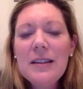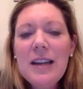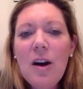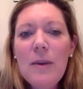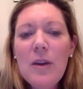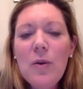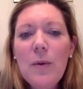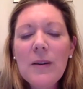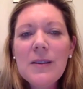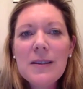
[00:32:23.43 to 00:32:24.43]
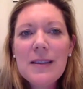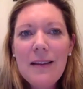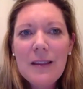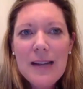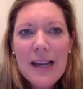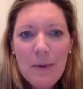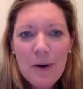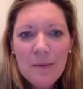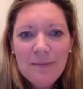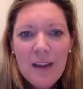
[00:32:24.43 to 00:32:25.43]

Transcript: tell me who else is at the table.